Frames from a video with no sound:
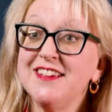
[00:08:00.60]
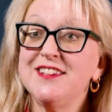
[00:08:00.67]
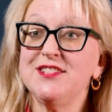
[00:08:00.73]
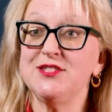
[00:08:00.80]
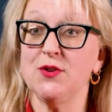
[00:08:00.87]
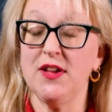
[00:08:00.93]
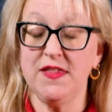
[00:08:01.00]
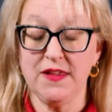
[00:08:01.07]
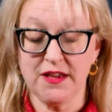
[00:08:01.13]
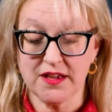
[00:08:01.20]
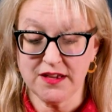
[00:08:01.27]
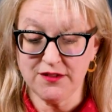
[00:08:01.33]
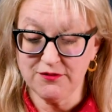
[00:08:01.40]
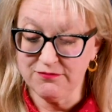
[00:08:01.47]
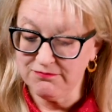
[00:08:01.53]
So I think
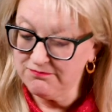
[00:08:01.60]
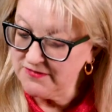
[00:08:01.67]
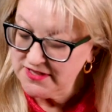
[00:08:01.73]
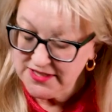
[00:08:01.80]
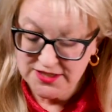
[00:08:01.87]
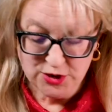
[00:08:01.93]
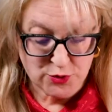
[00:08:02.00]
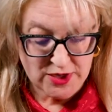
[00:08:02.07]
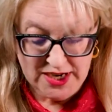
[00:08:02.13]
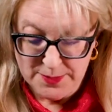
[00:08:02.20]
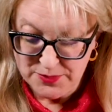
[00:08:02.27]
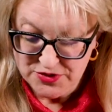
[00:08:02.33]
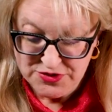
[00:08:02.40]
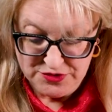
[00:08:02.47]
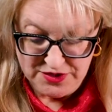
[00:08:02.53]
this is a great
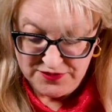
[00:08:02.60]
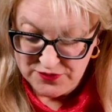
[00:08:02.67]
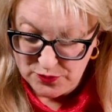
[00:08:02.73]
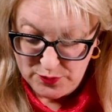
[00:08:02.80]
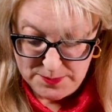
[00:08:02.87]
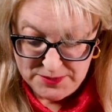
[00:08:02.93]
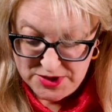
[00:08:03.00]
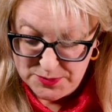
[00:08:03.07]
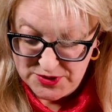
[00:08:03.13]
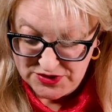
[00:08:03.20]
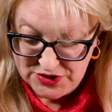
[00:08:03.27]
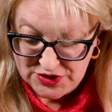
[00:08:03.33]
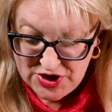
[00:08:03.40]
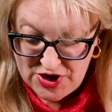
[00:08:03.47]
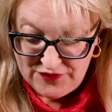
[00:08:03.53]
opportunity for women to build
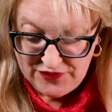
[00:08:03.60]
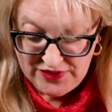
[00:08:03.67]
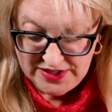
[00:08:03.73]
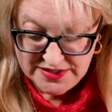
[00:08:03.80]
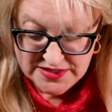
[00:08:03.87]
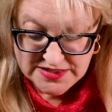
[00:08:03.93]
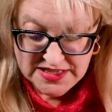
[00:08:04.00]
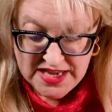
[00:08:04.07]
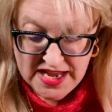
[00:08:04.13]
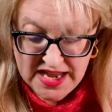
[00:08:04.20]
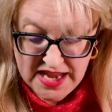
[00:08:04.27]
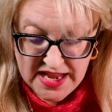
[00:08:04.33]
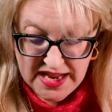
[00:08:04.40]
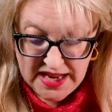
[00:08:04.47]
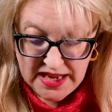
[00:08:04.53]
their confidence.
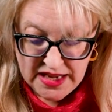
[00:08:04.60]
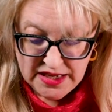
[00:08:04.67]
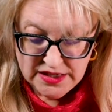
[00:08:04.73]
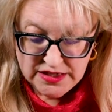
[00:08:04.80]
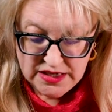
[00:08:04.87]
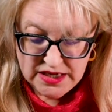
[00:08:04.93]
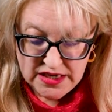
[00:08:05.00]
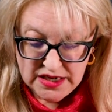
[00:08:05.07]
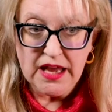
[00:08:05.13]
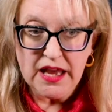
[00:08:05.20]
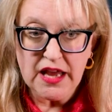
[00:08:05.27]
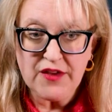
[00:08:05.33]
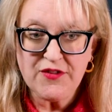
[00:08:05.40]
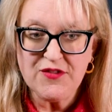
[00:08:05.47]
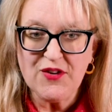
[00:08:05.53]
And
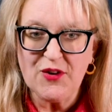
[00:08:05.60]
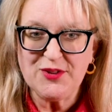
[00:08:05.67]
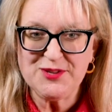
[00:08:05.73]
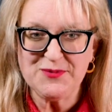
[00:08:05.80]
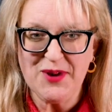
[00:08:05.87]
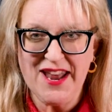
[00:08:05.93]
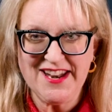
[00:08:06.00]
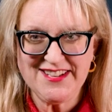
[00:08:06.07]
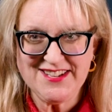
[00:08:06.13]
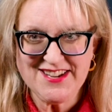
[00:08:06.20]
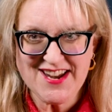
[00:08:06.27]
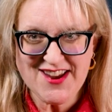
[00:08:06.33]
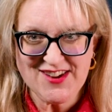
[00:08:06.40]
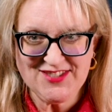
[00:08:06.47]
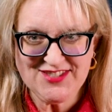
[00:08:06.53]
if you've always wanted to
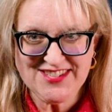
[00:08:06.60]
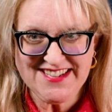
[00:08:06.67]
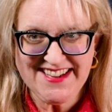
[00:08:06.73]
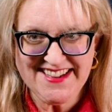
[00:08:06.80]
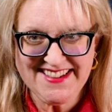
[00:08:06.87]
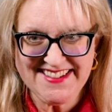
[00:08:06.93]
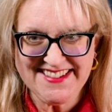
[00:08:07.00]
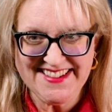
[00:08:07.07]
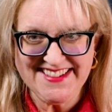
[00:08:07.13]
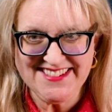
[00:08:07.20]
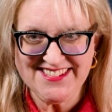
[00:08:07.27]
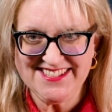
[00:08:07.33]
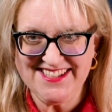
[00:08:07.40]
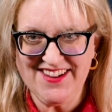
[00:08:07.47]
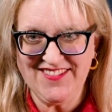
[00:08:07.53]
negotiate and
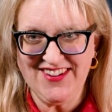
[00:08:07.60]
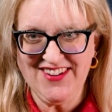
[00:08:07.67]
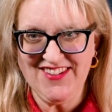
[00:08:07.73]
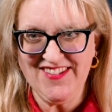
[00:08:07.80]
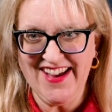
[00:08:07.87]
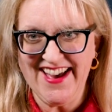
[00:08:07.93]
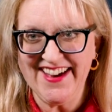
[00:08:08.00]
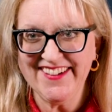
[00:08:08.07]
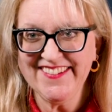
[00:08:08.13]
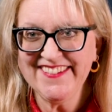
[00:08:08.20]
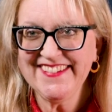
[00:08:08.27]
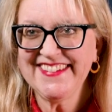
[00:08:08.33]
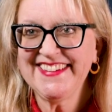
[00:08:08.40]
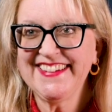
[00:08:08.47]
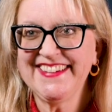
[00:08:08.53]
just never knew how,
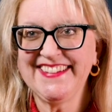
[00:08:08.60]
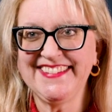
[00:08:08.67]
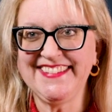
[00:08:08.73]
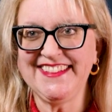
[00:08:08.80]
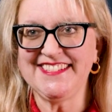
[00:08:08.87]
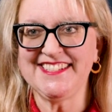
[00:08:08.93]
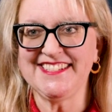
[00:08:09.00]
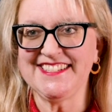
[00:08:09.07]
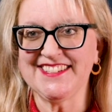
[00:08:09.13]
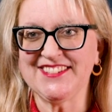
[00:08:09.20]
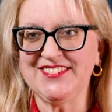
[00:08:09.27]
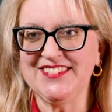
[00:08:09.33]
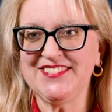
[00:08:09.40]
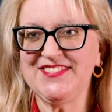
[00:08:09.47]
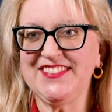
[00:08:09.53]
this is the
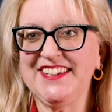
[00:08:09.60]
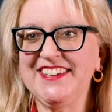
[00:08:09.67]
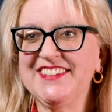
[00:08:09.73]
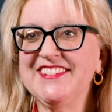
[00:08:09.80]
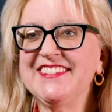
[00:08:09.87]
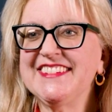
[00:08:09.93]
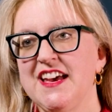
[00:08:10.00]
course for you.